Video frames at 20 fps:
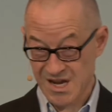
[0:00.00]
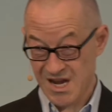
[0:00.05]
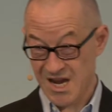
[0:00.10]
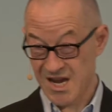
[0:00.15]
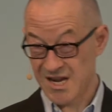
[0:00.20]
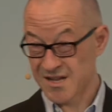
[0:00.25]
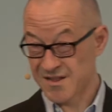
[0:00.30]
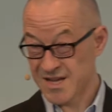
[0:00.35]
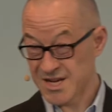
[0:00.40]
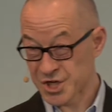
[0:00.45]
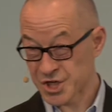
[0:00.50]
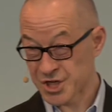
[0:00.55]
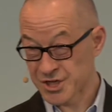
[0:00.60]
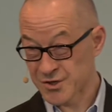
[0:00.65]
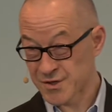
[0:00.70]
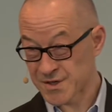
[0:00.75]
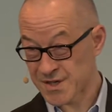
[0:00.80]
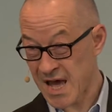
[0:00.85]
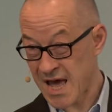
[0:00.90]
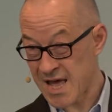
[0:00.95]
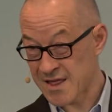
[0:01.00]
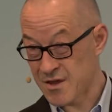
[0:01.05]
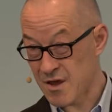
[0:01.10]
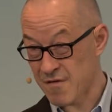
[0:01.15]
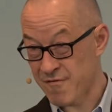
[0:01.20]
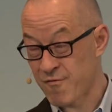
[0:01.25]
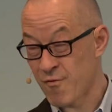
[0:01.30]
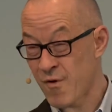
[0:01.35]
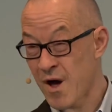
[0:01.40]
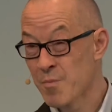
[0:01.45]
In addition to that, you
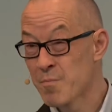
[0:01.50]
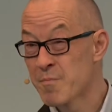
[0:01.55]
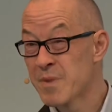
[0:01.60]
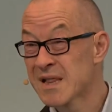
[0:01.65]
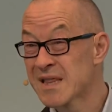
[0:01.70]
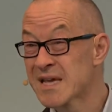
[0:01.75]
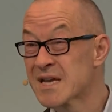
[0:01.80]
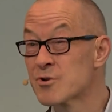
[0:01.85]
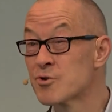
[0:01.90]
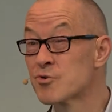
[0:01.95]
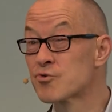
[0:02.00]
have 1 billion